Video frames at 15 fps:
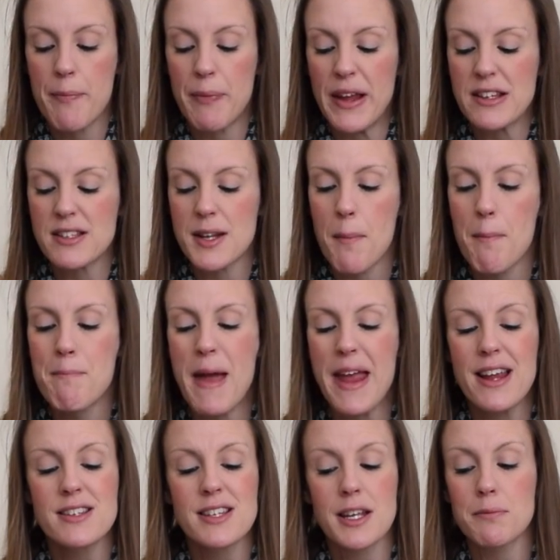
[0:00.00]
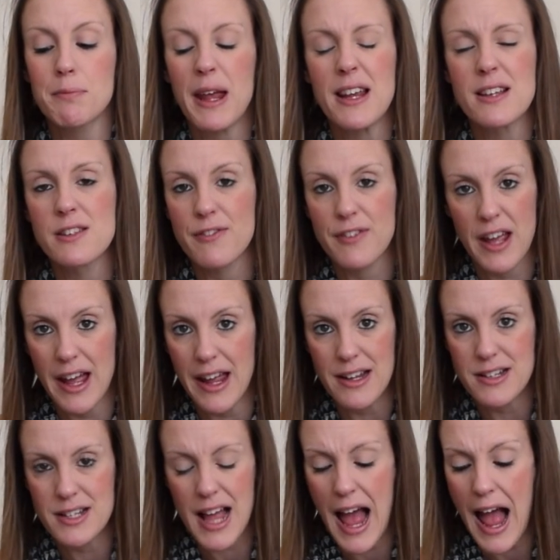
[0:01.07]
It's an amazing piece of
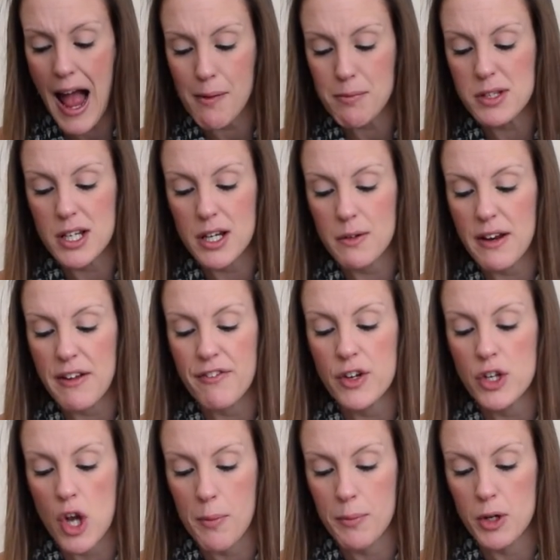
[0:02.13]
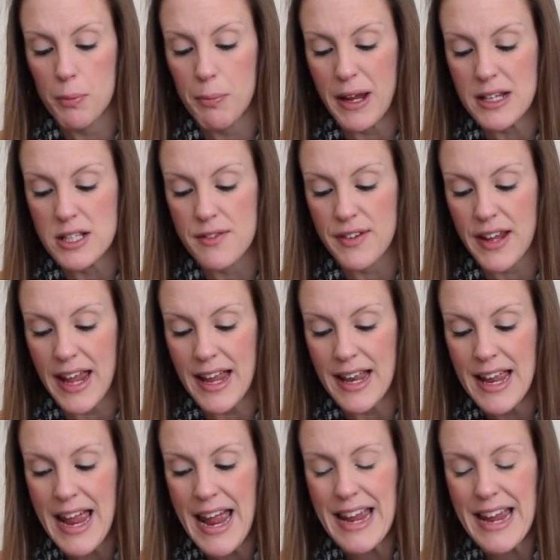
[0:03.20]
kit, absolutely phenomenal piece of kit.